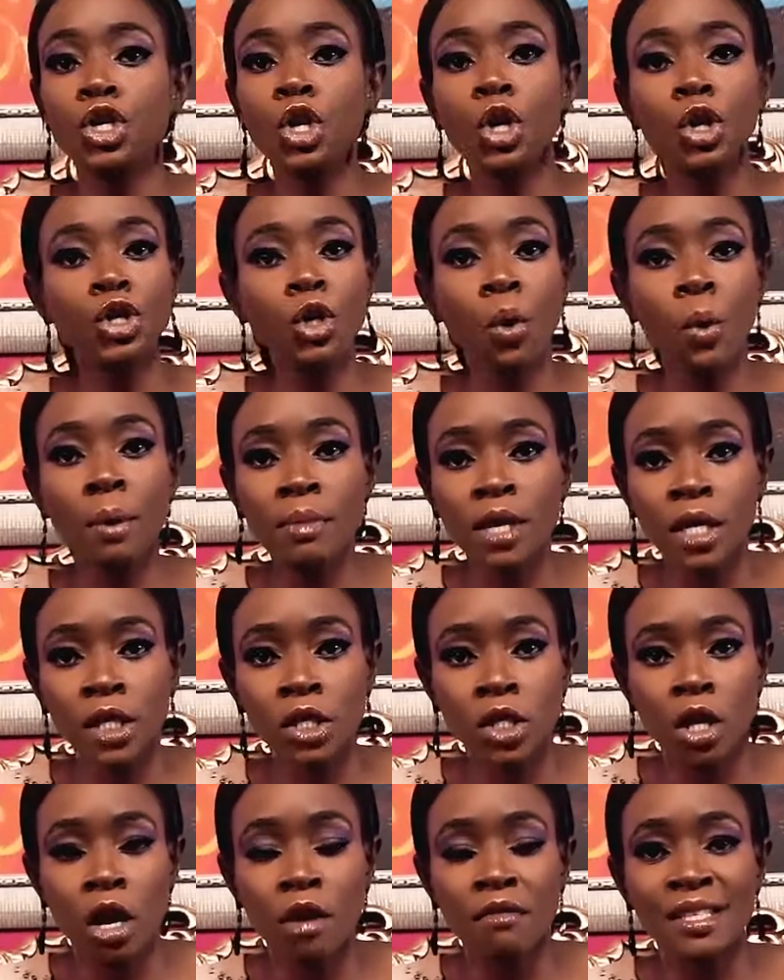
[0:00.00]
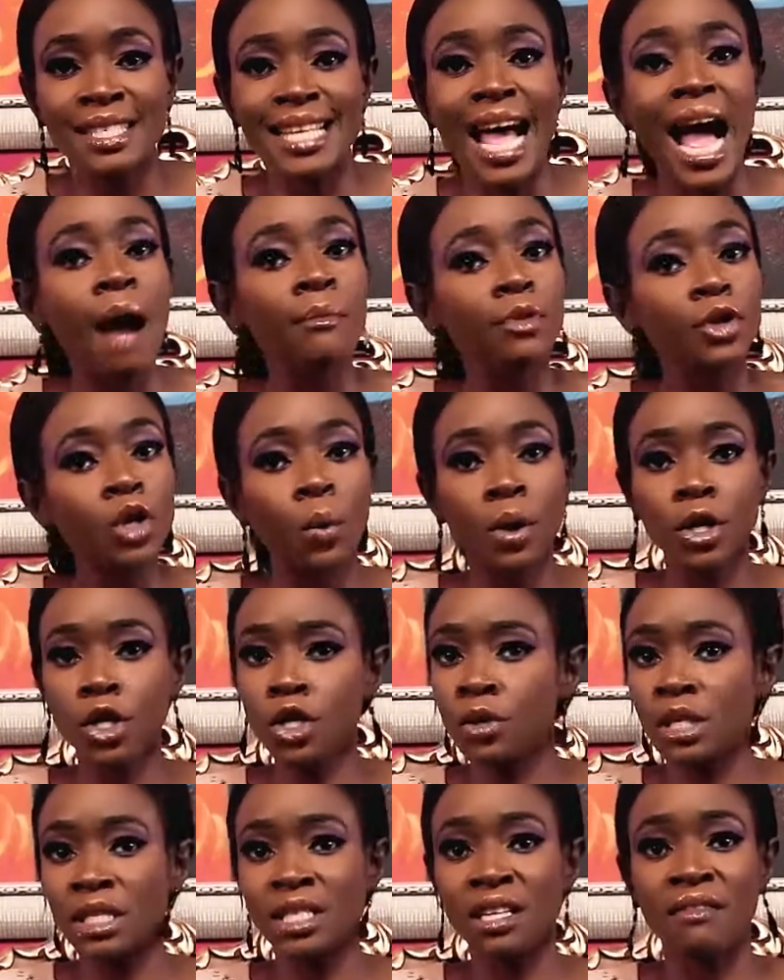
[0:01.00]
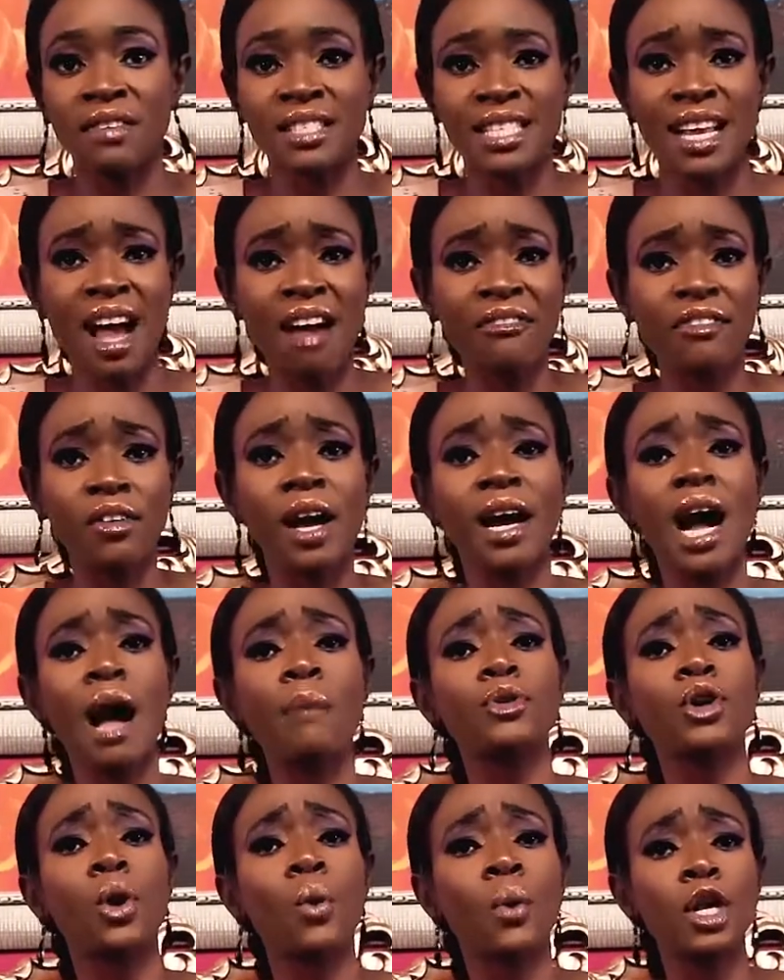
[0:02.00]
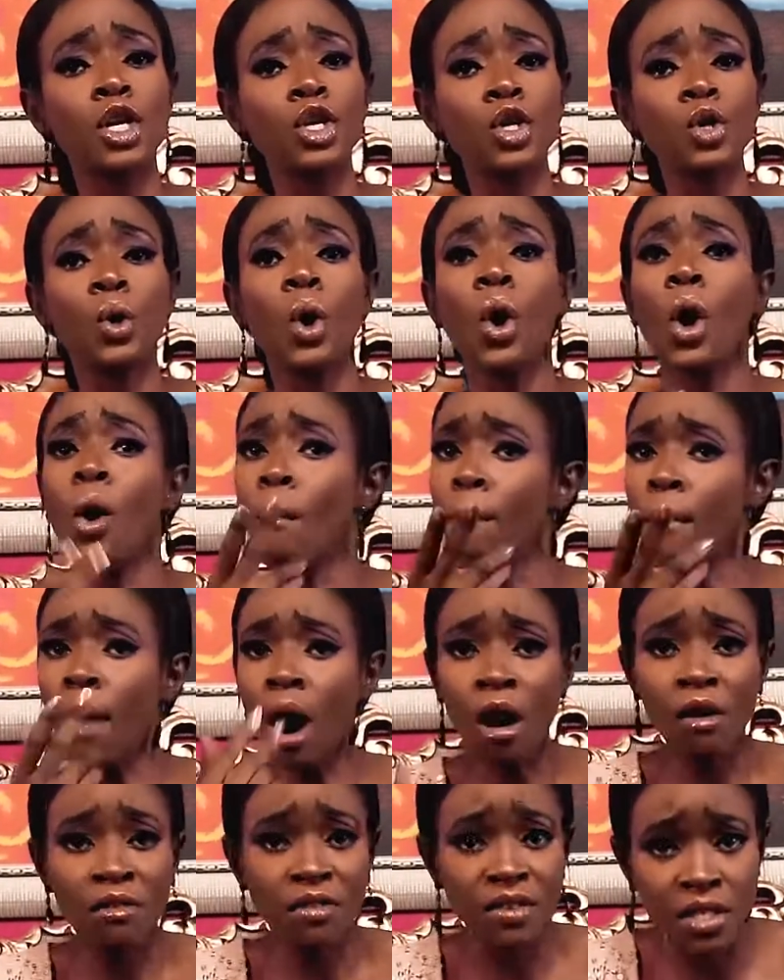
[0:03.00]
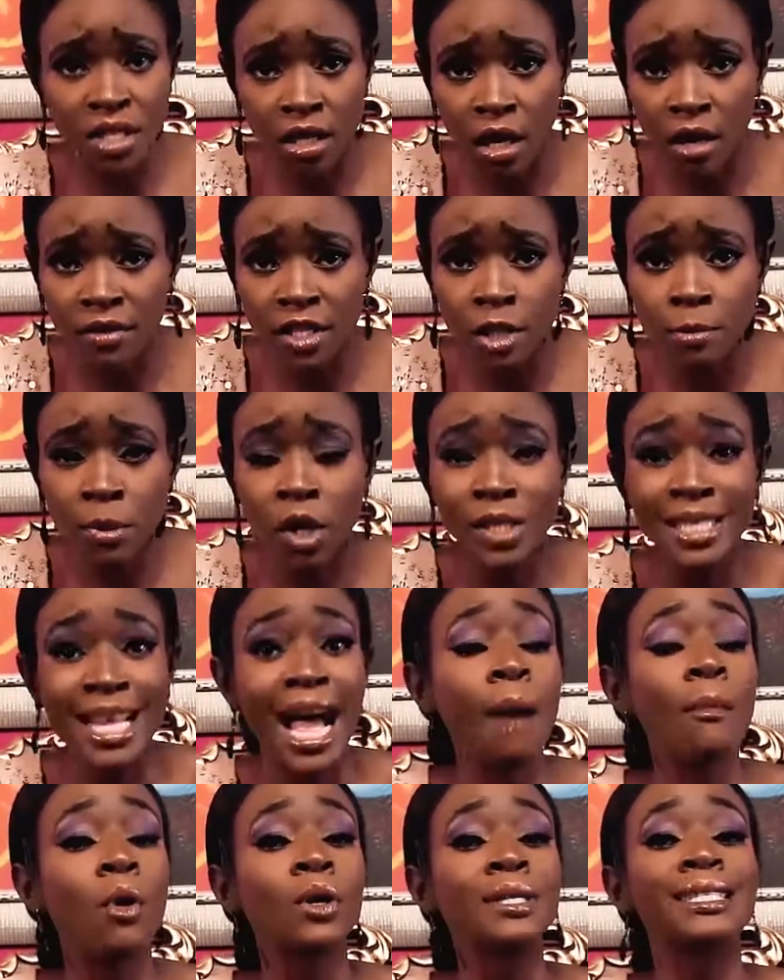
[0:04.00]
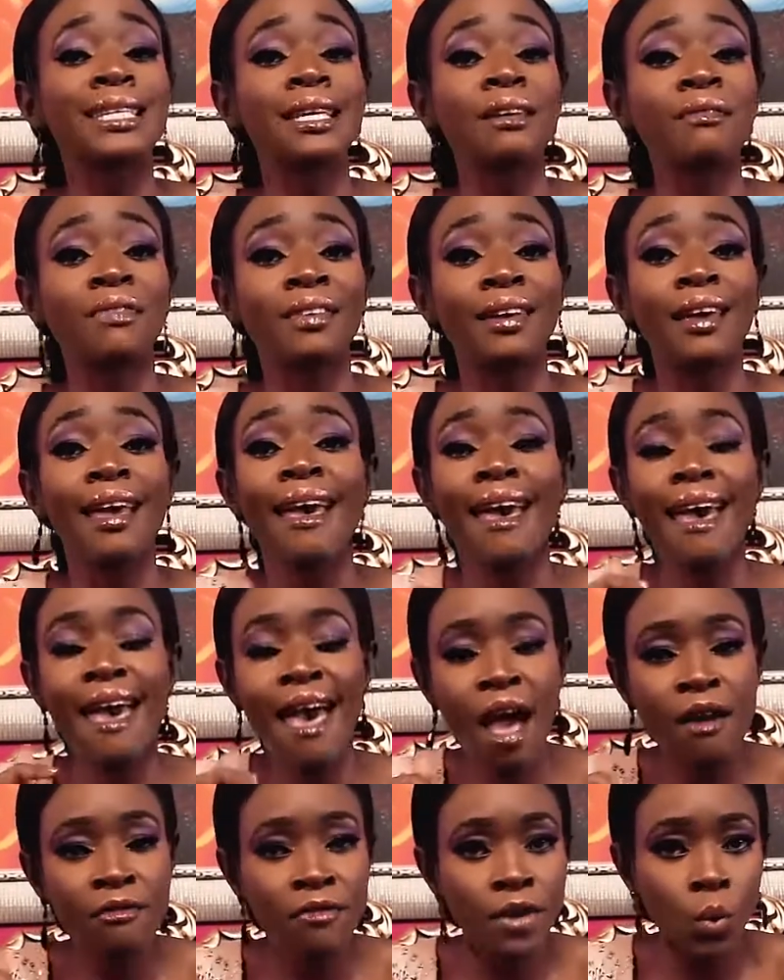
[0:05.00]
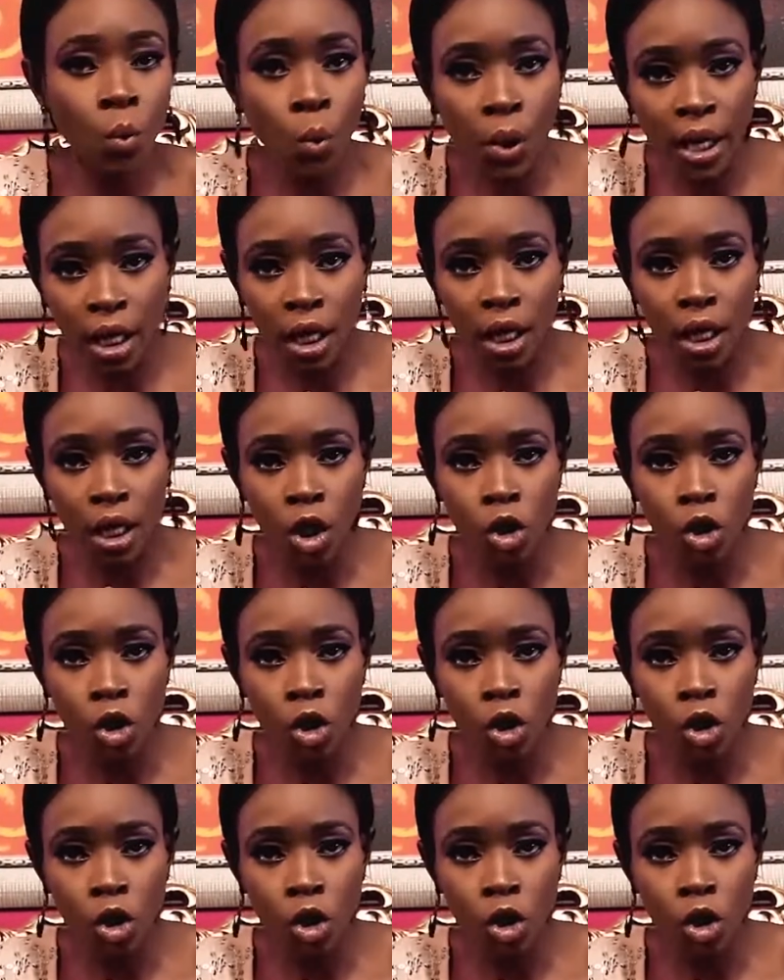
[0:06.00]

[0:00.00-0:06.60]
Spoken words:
you're doing me a service, I'm doing you a service, and I feel like I'm doing you more of a service because I'm on TV every week.